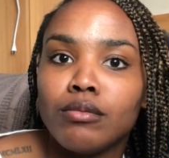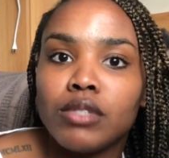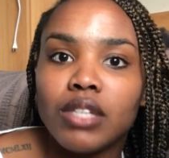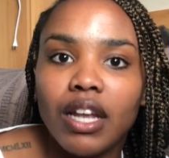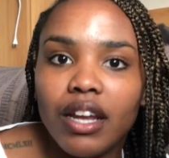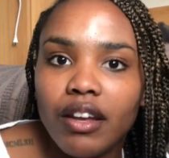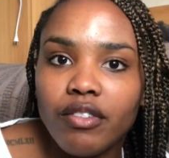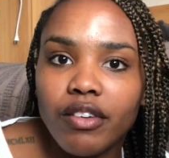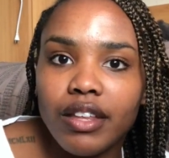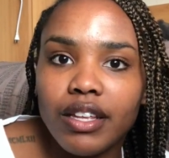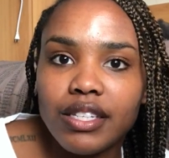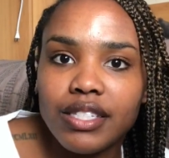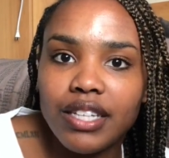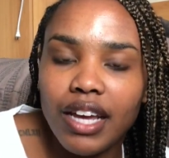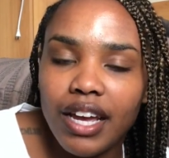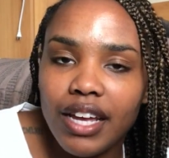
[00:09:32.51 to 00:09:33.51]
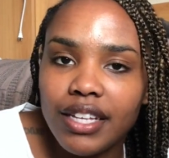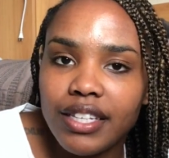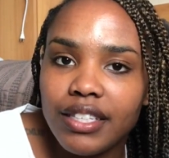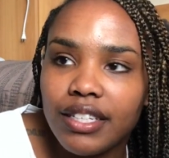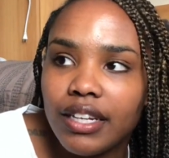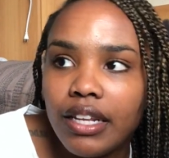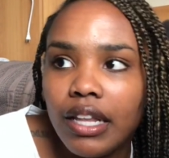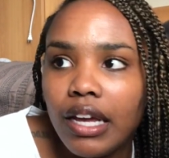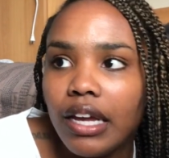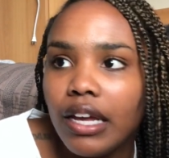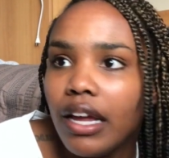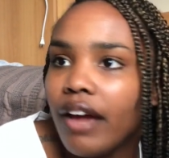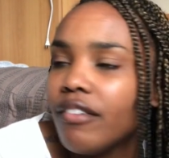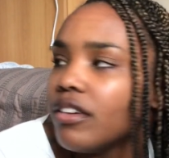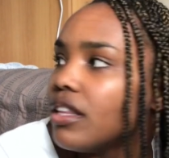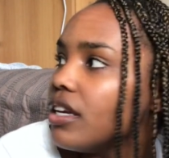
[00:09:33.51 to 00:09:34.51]
studying for this test and
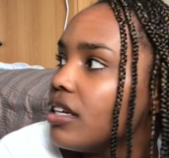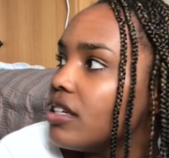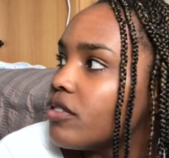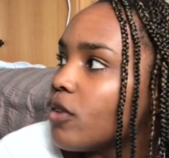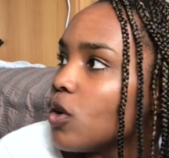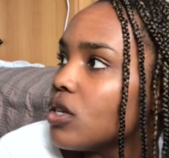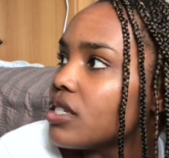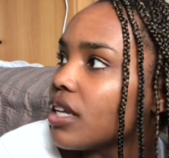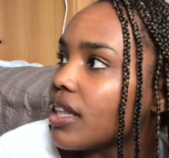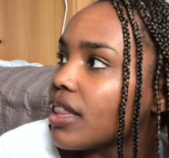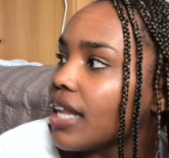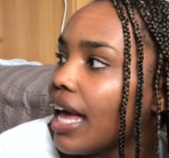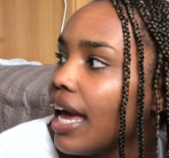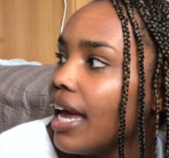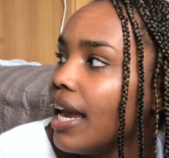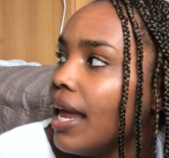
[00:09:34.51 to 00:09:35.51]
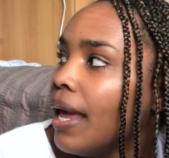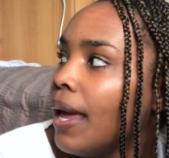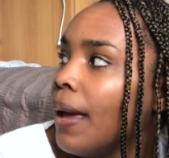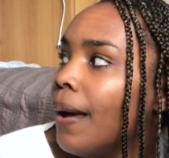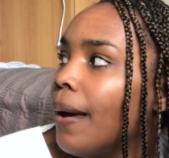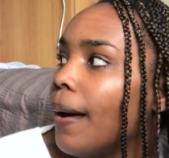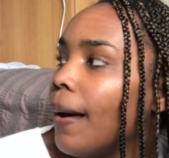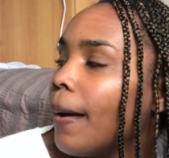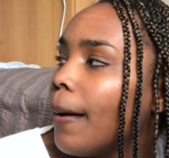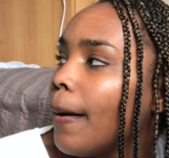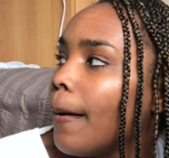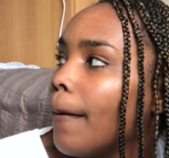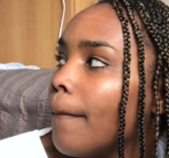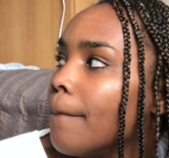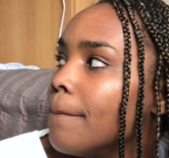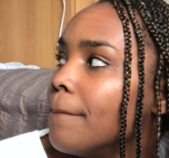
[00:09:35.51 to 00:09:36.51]
like everything is focused on that.
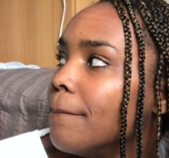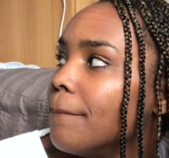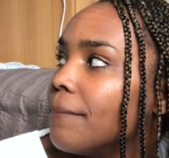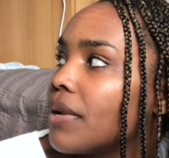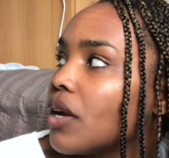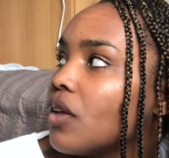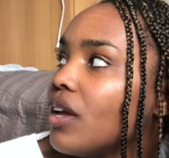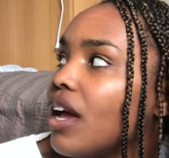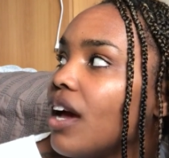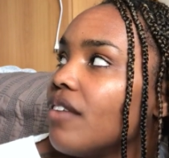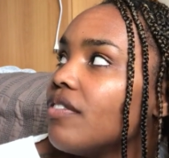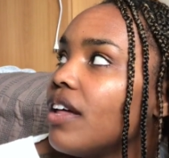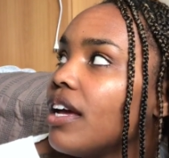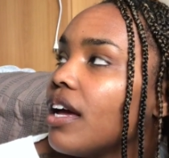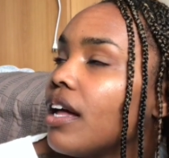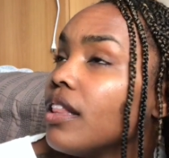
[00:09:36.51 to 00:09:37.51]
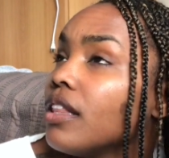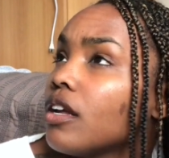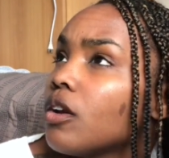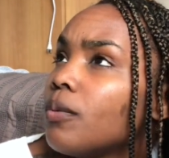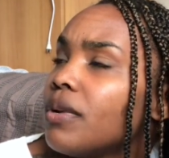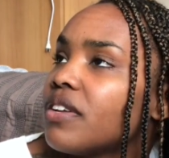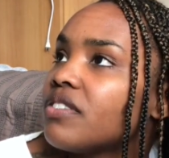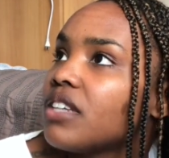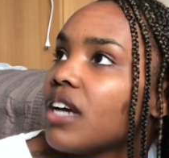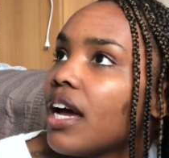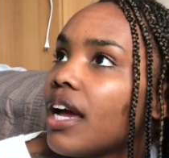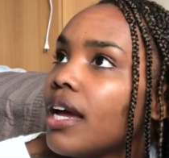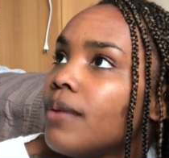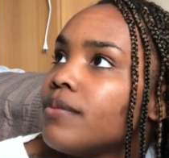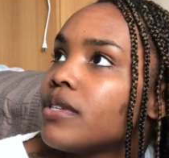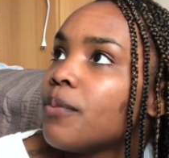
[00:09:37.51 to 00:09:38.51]
But I only have like a little bit of
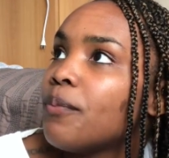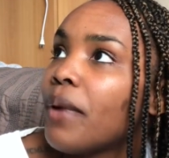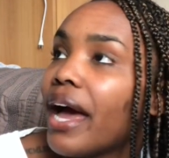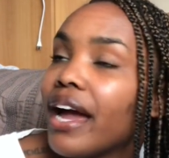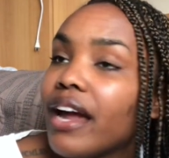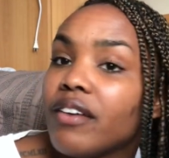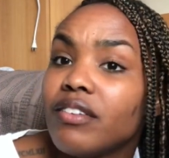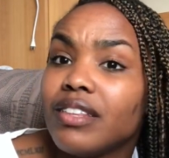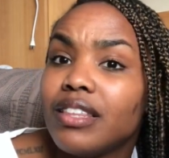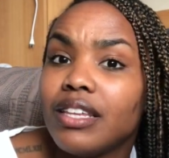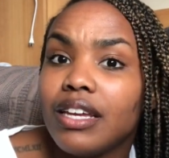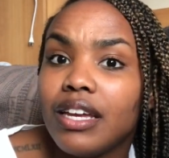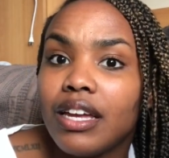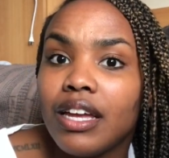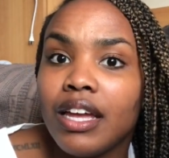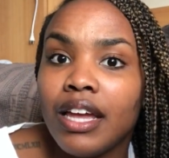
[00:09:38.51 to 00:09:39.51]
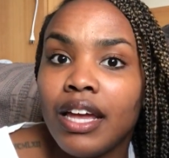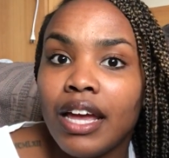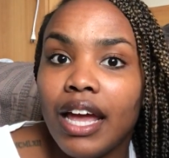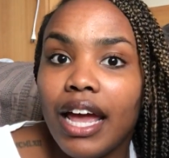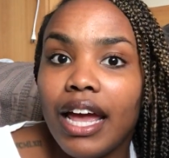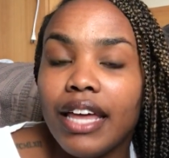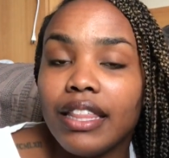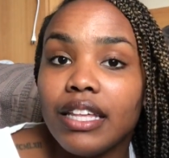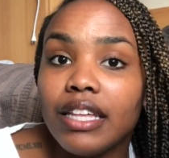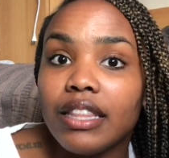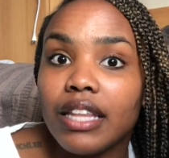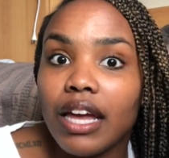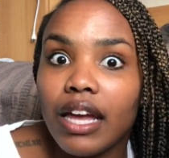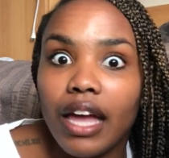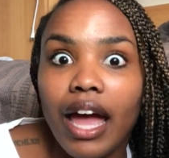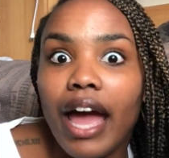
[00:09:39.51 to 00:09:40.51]
time to pack everything and then
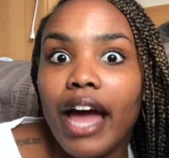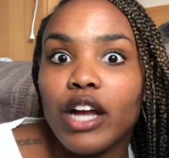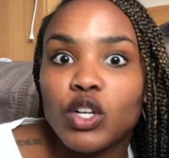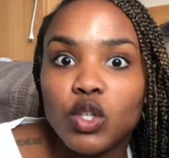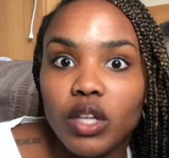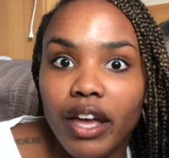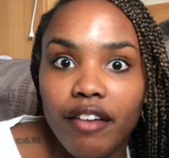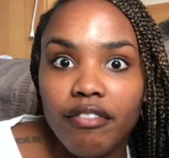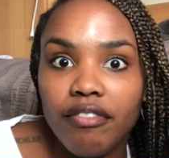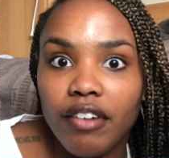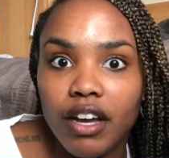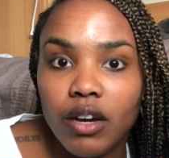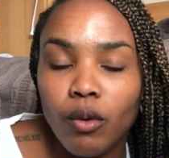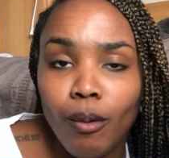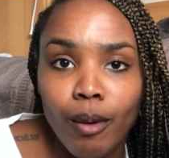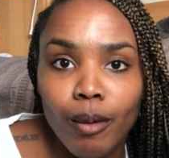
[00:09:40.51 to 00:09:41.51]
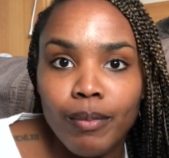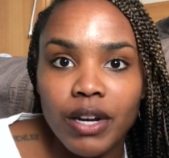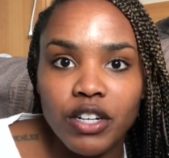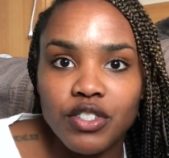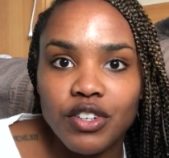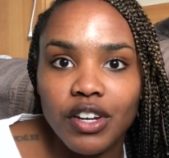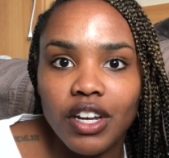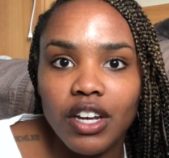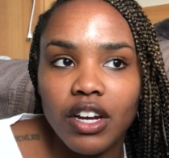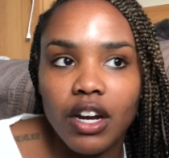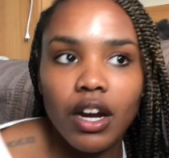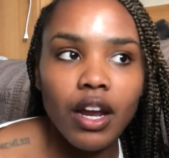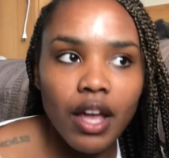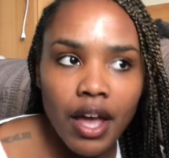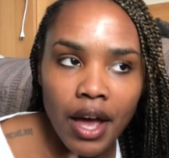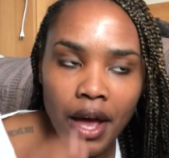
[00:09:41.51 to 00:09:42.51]
like actually have fun while my parents are
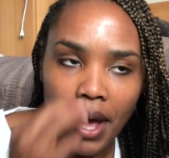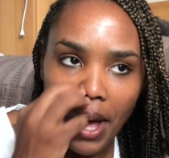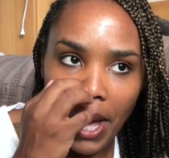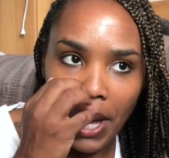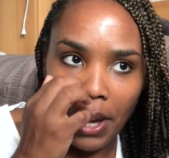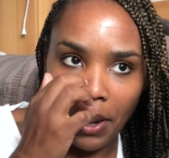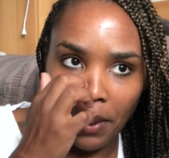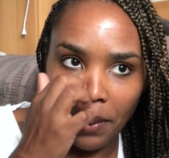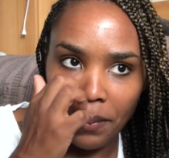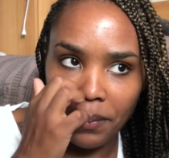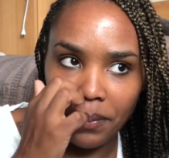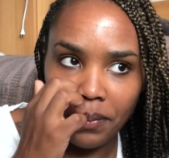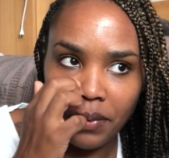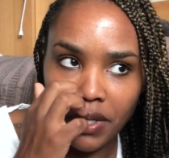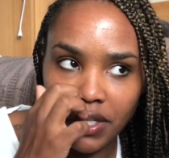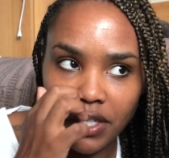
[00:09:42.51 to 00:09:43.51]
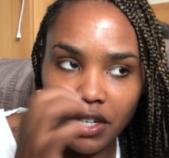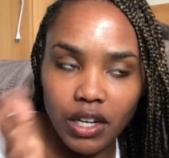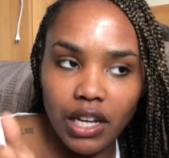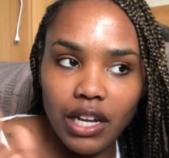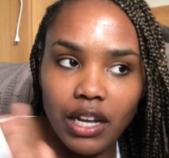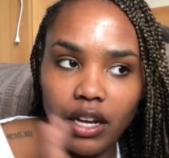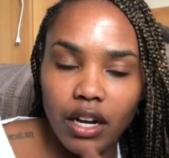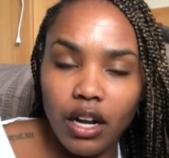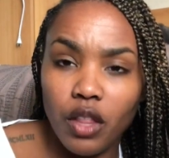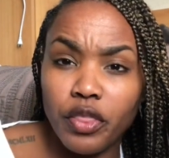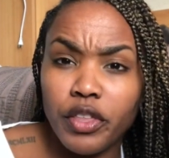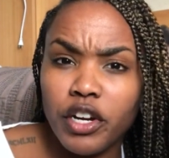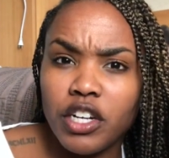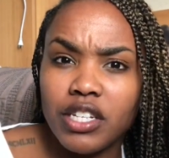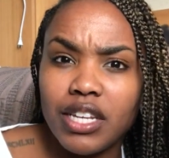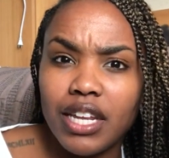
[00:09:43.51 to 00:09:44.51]
here, because they're getting in on
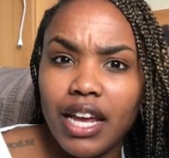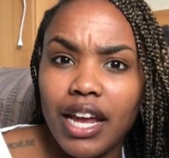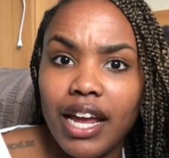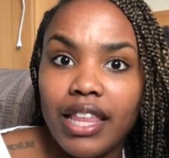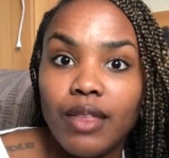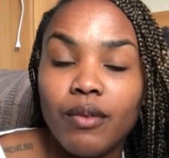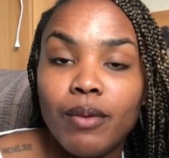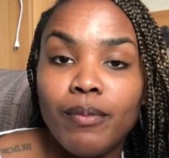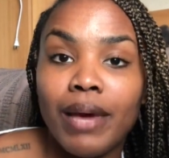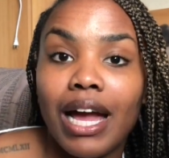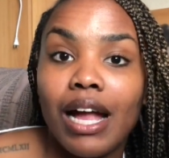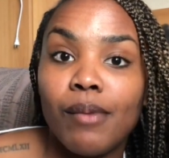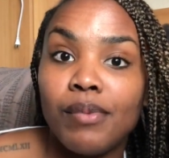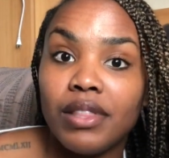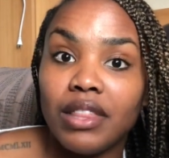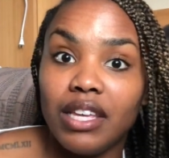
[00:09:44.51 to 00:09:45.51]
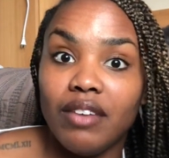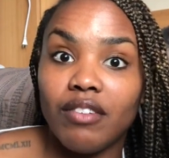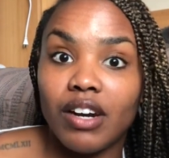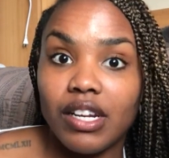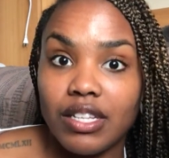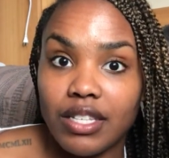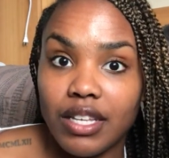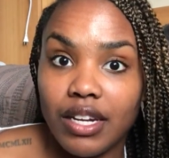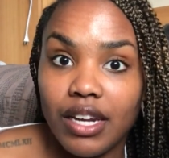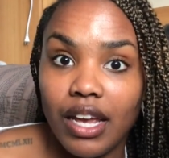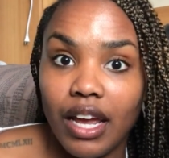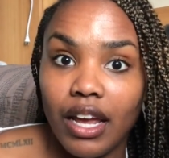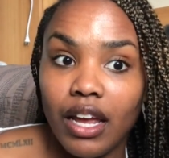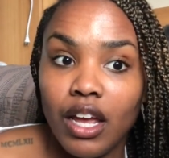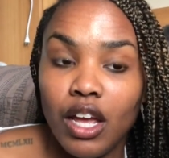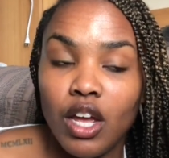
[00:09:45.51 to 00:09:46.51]
Thursday and then we pack up and leave on a
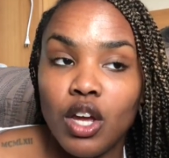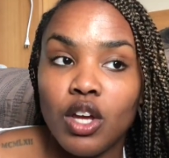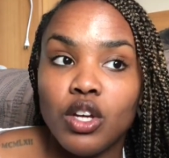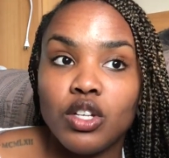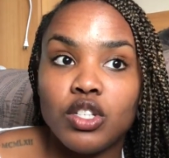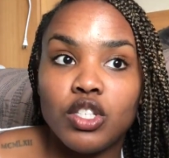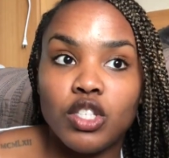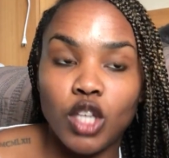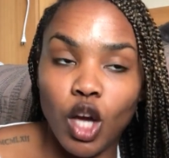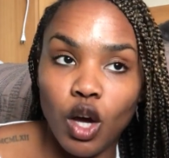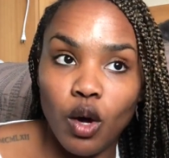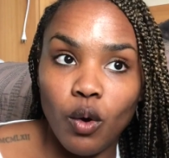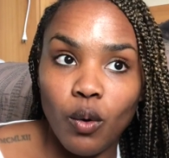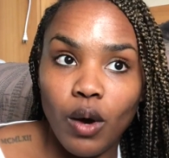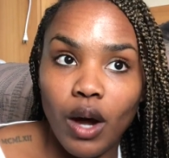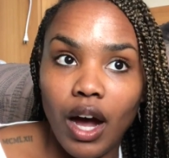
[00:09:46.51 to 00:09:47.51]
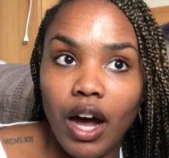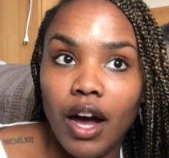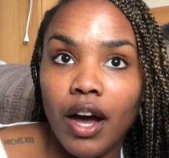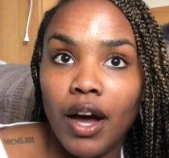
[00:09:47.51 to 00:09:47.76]
Sunday. So